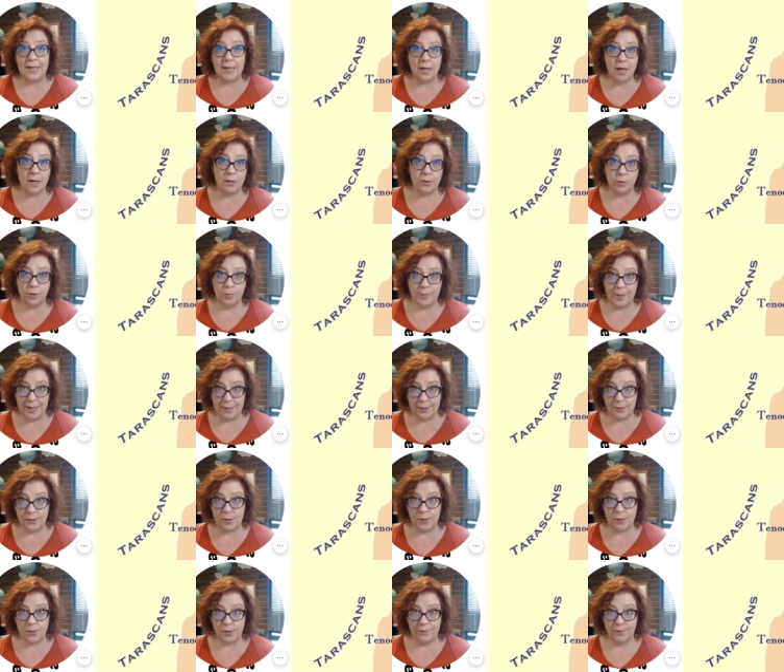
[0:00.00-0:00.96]
colored
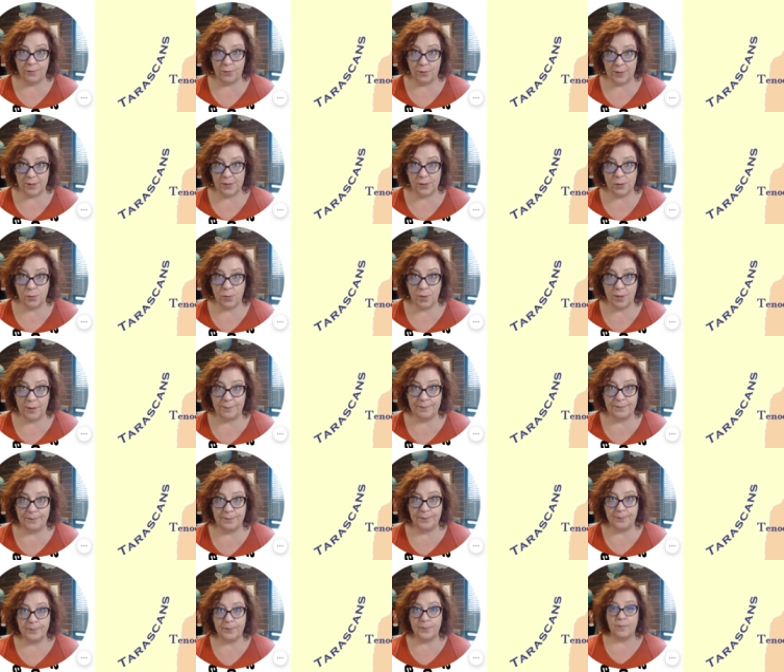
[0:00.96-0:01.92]
pencils for this one.
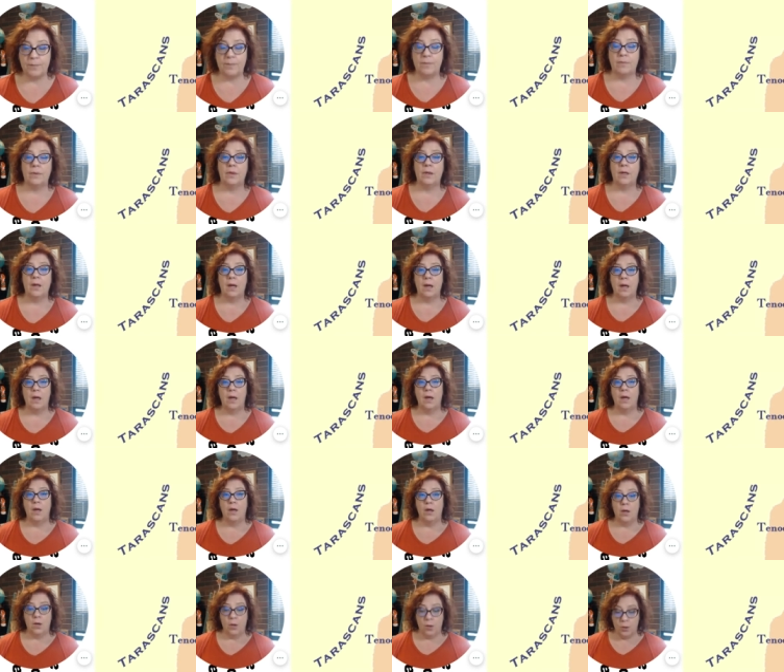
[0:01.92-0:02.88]

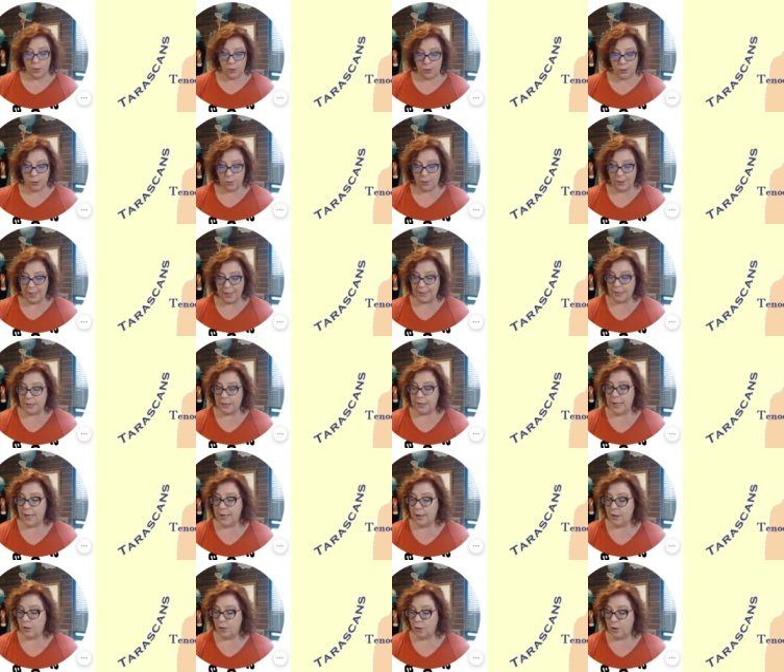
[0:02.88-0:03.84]
So let's
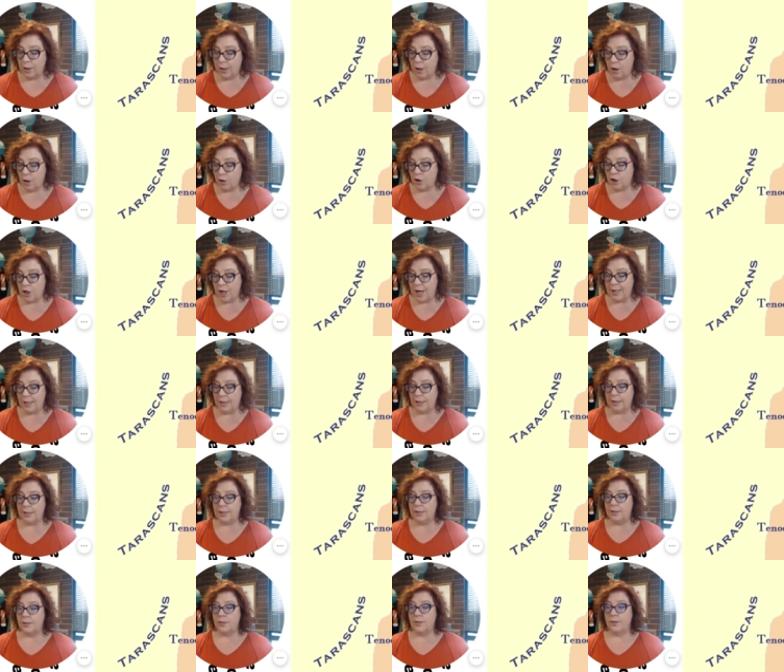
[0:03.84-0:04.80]
take a look at our
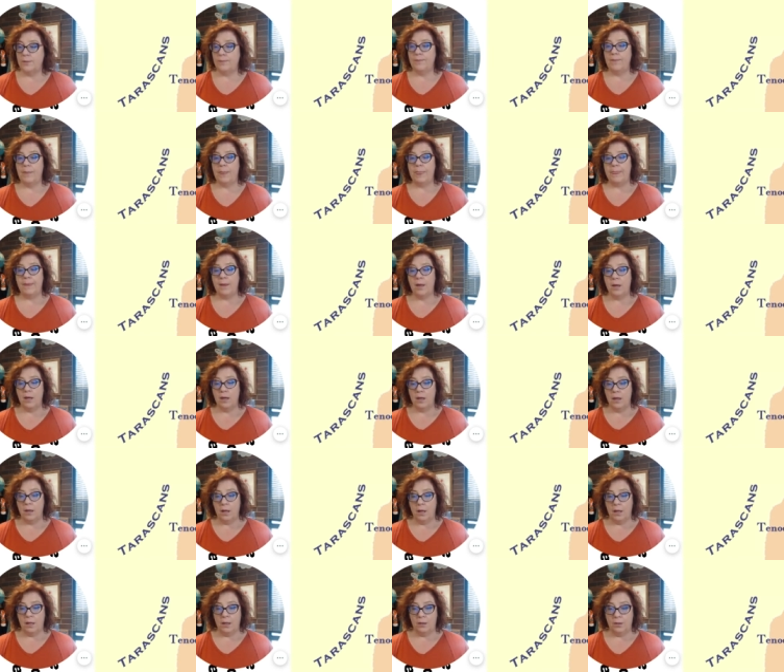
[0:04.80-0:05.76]
checklist.
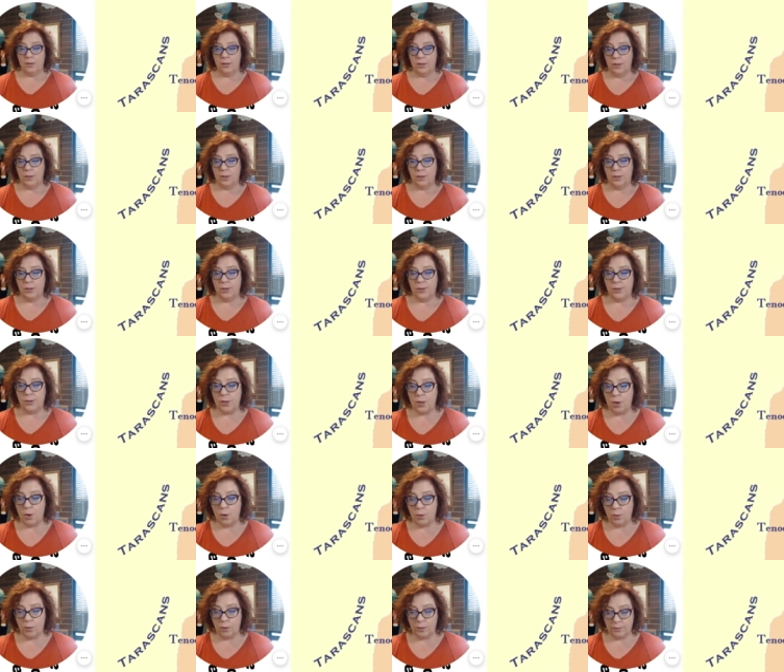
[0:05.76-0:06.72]

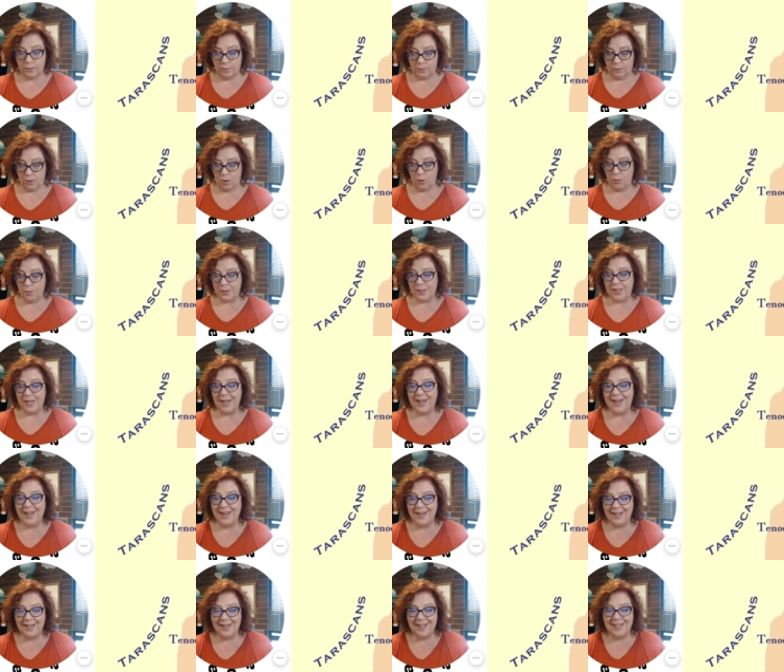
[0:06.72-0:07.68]
So, oops,
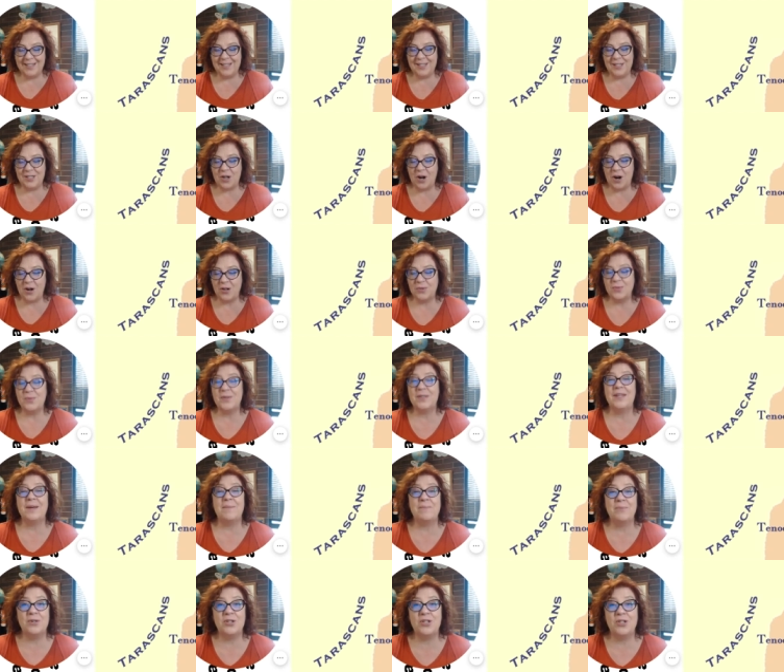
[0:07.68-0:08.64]
it starts with
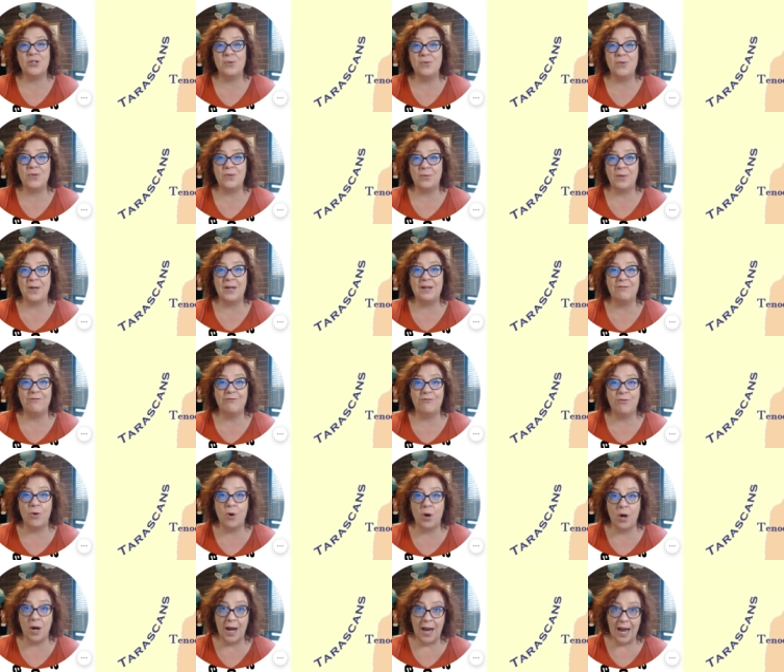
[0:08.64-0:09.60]
number 2, 3, and
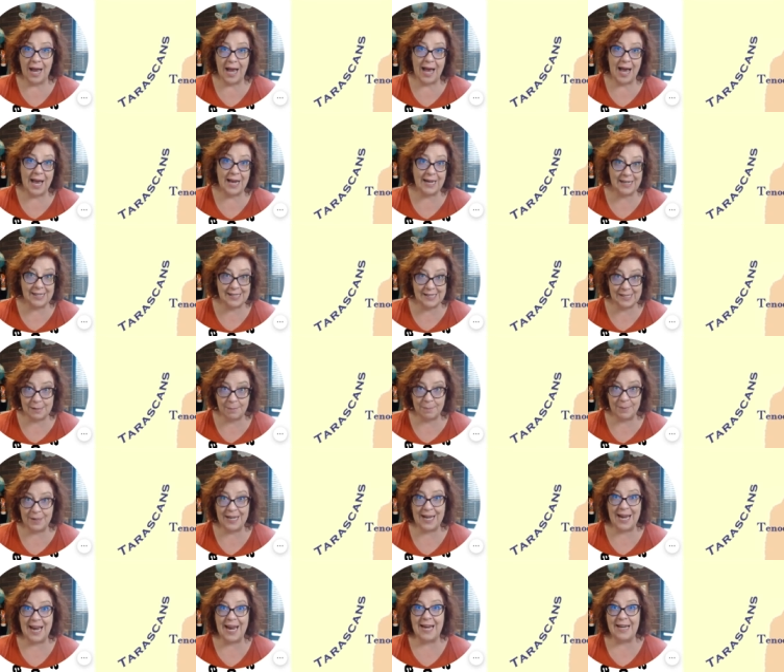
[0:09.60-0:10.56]
4. I guess
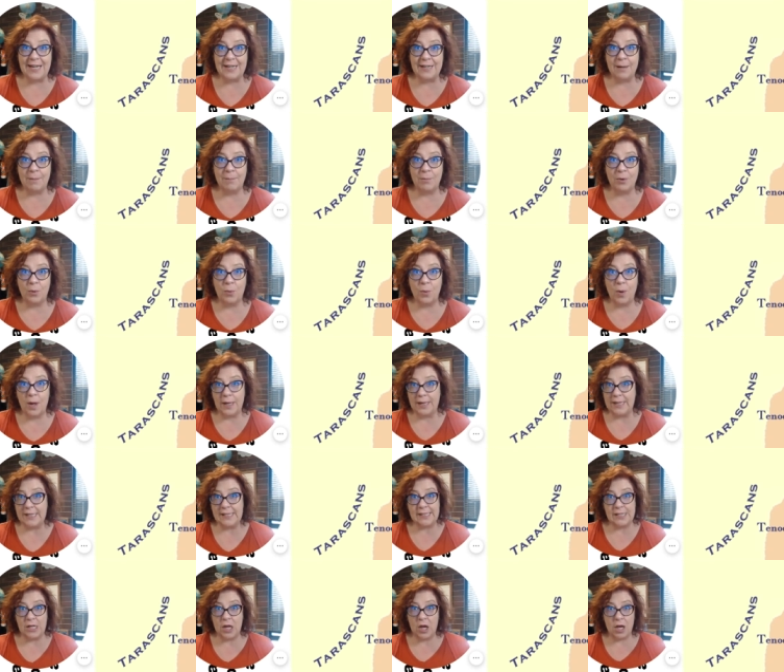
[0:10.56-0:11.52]
somebody ate number 1.
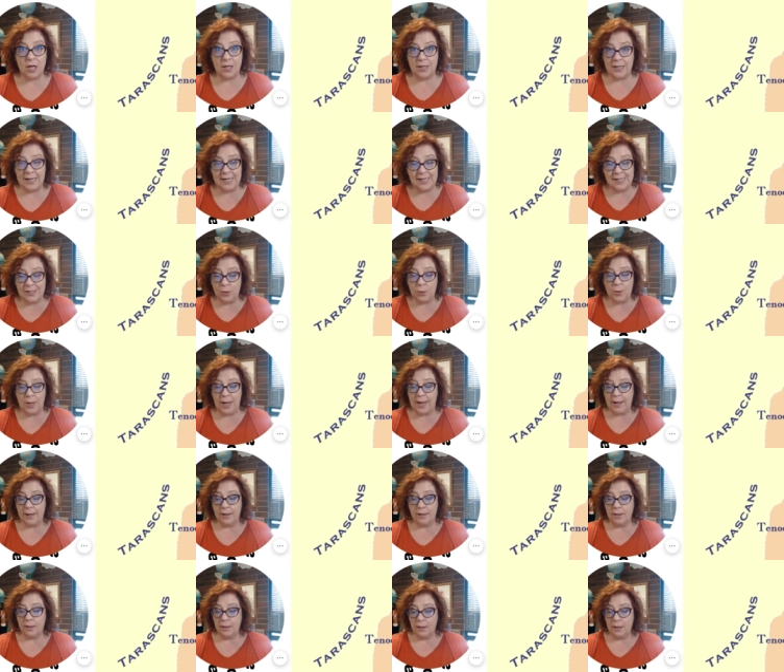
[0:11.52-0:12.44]
It's gone. It's okay.